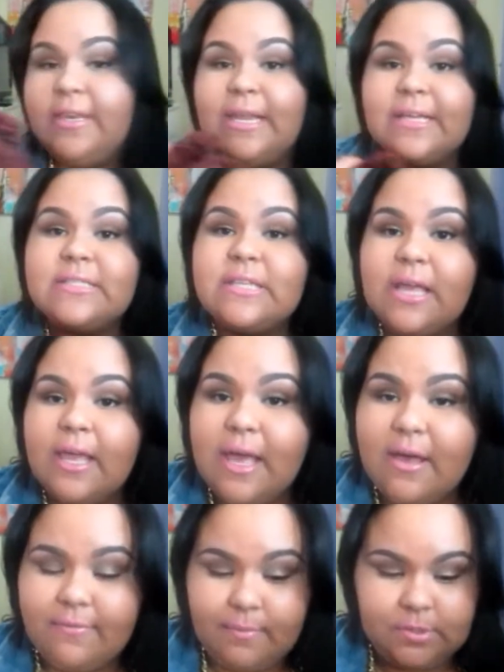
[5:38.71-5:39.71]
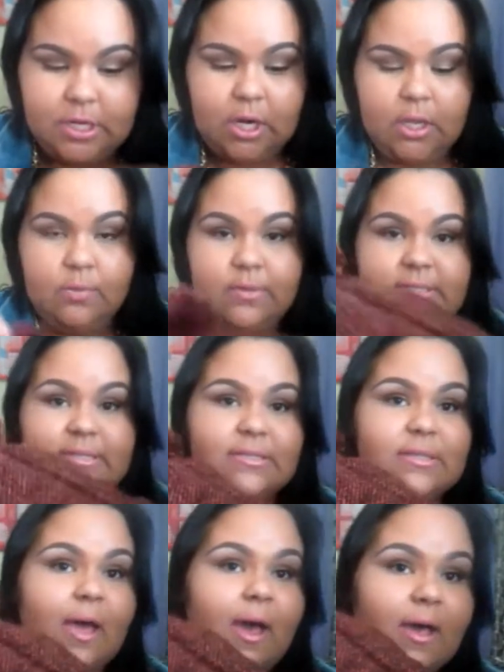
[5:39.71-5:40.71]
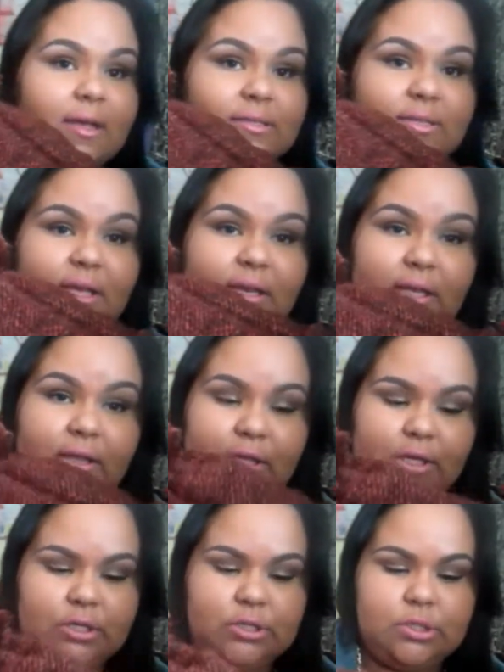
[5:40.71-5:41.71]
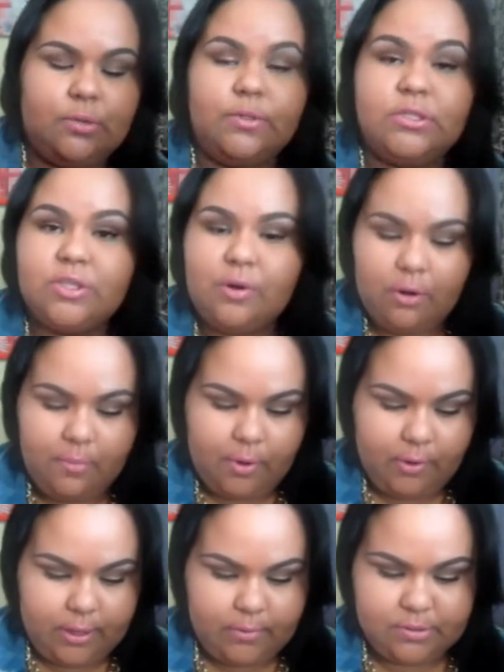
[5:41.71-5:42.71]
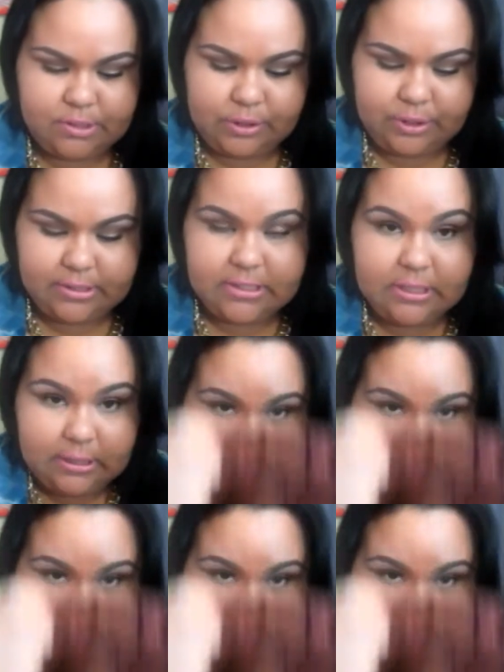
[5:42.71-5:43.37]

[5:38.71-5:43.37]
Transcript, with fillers: next thing I got from Target was this hat and I think it's so adorable it was thirteen